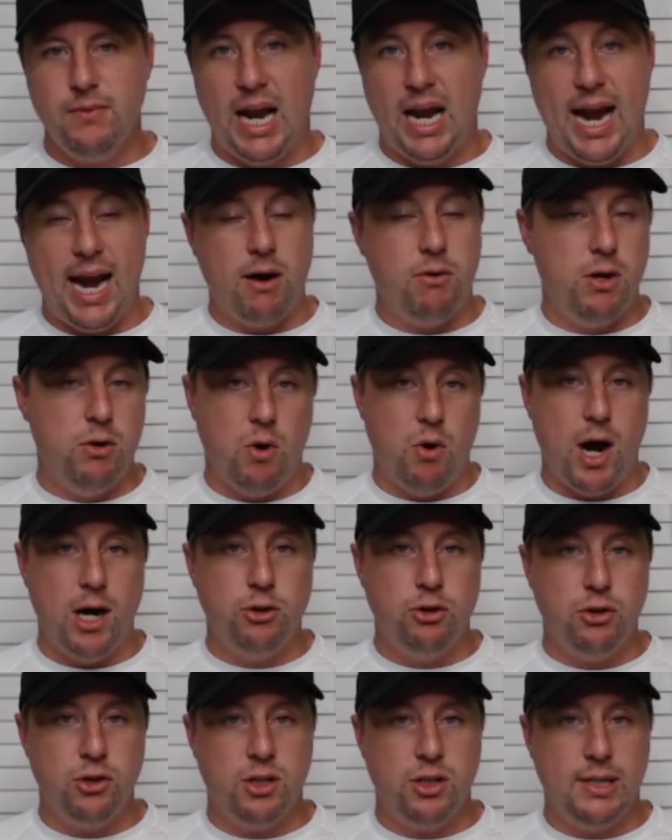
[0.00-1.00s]
Aaron
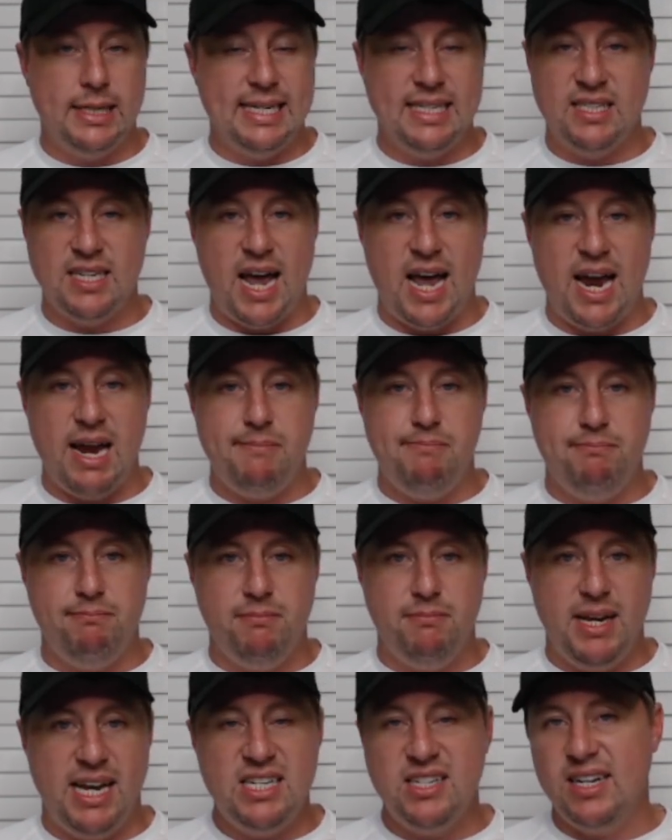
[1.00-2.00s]
Rodgers could decide
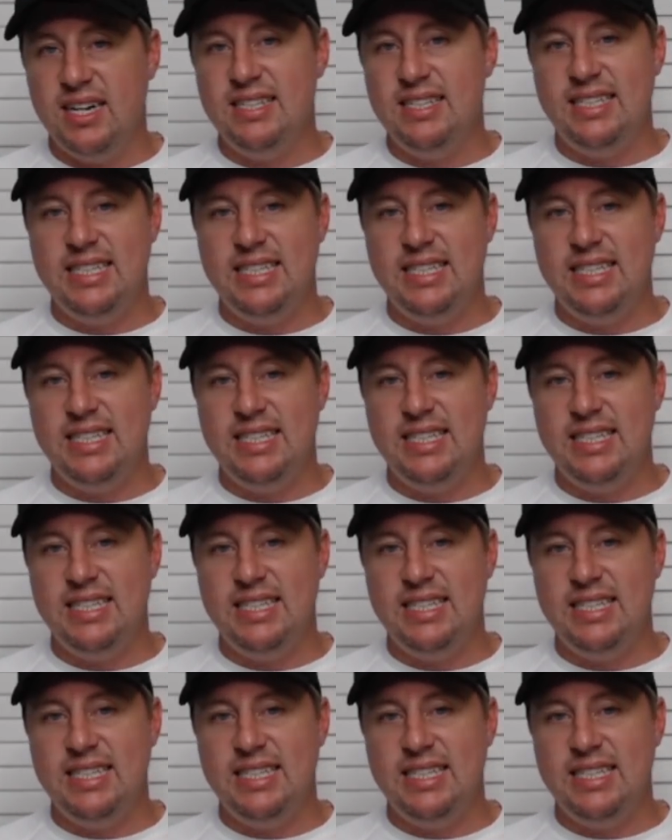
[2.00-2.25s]
he's going to